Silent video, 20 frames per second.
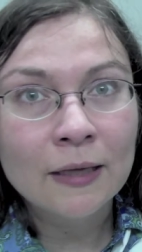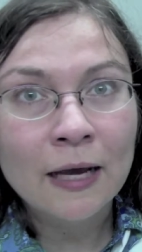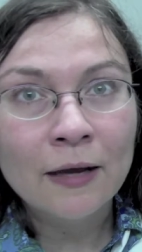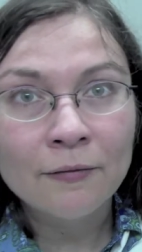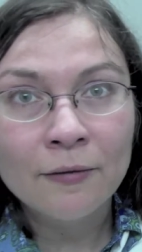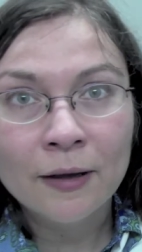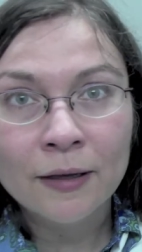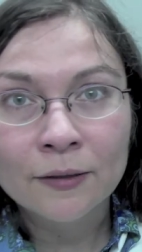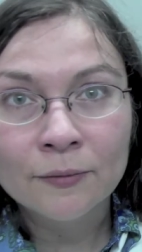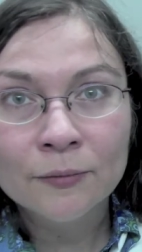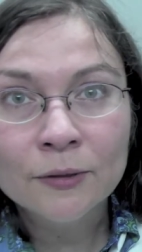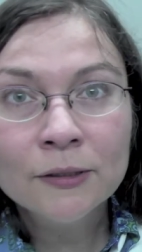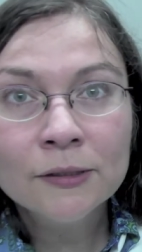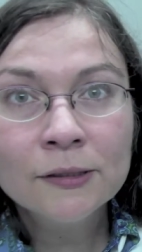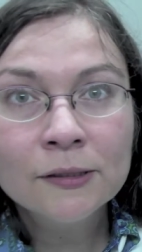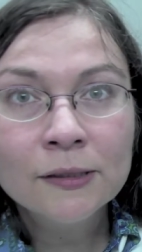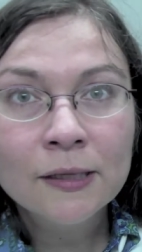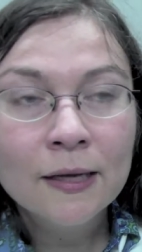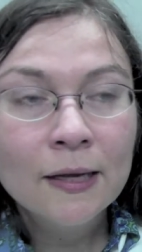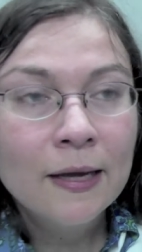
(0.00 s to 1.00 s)
live
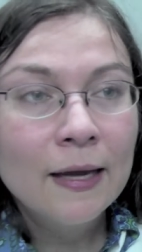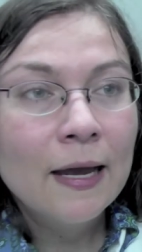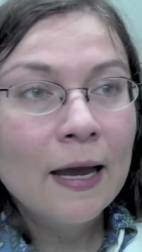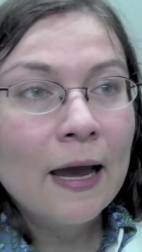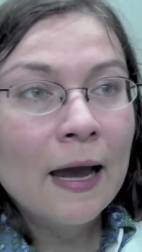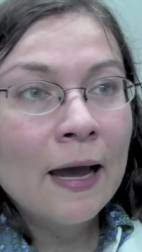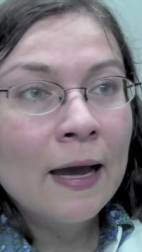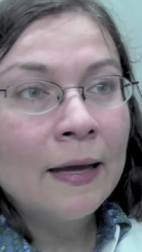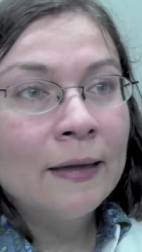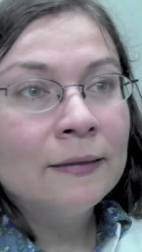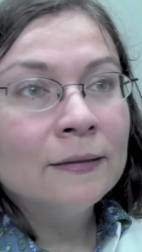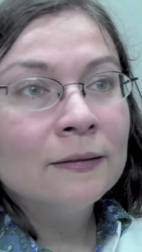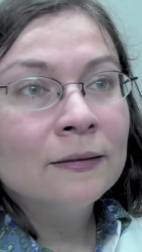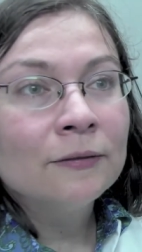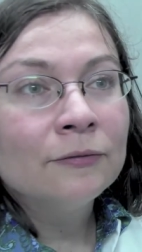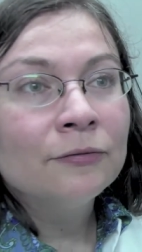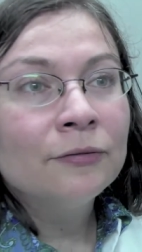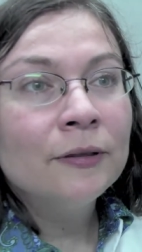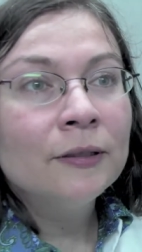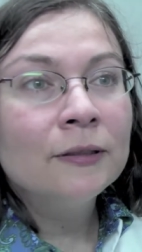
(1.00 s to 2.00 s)
animals and
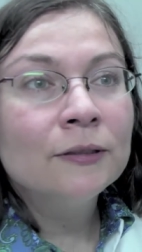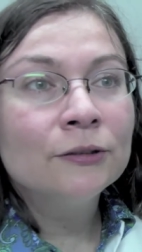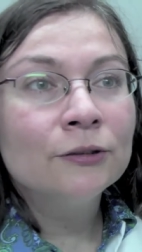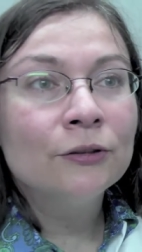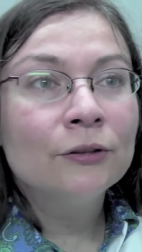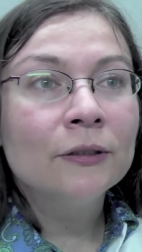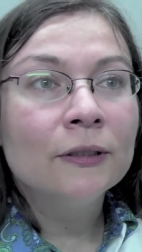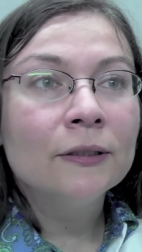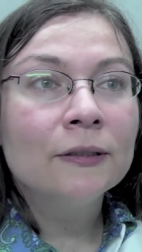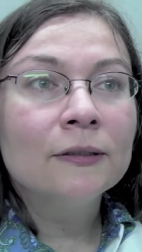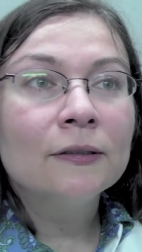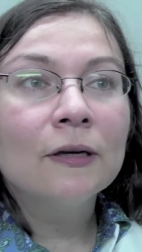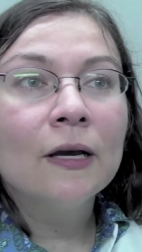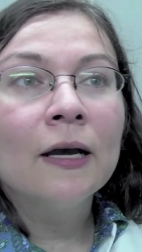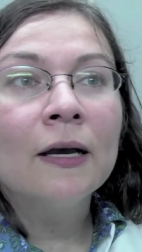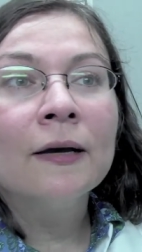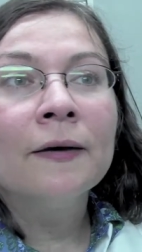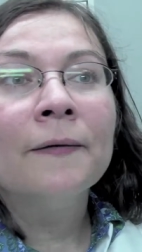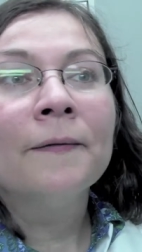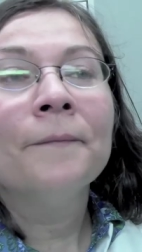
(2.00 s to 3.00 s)
the feeder unit
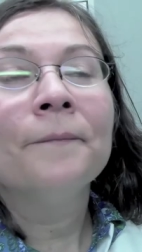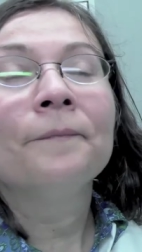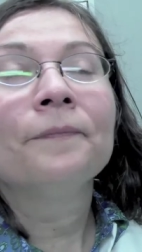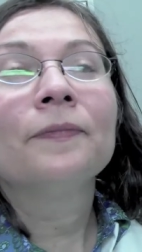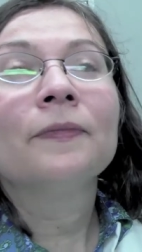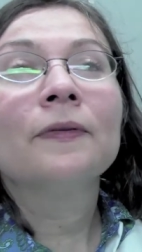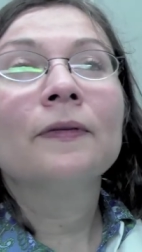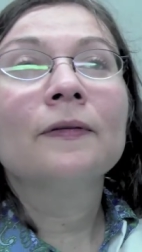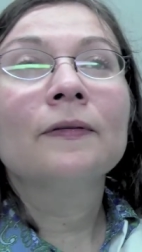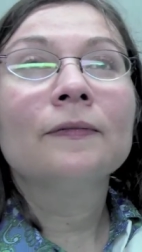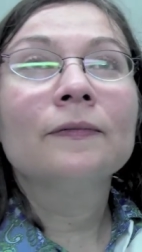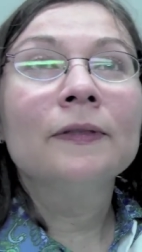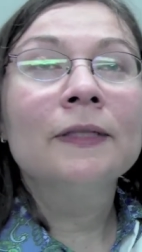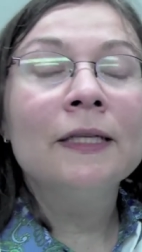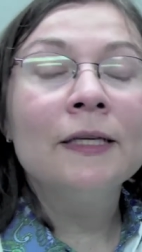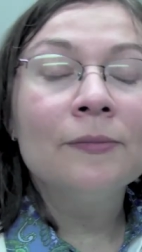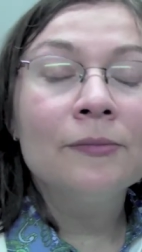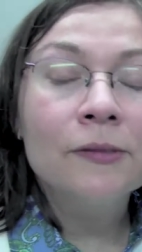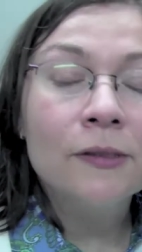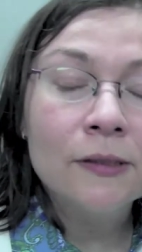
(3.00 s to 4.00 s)
um,
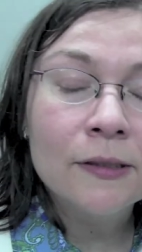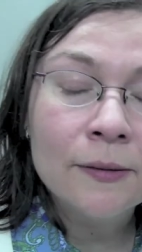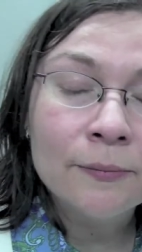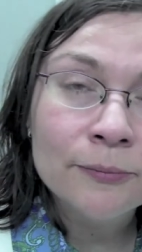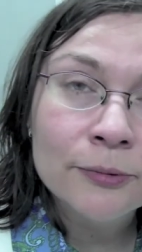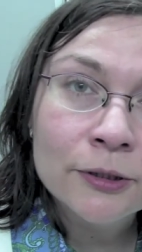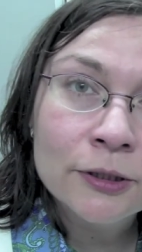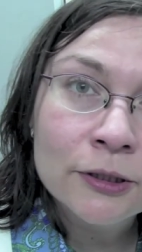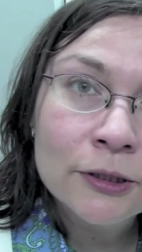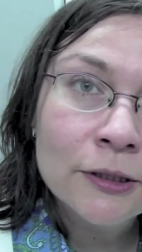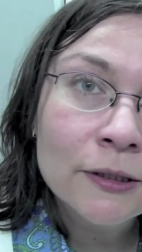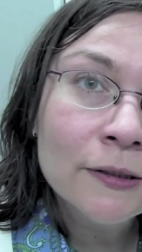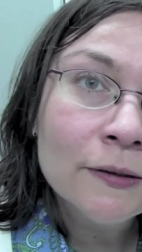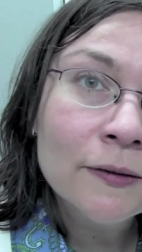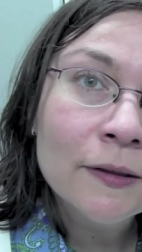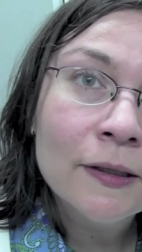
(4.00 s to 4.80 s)
keeps the temperature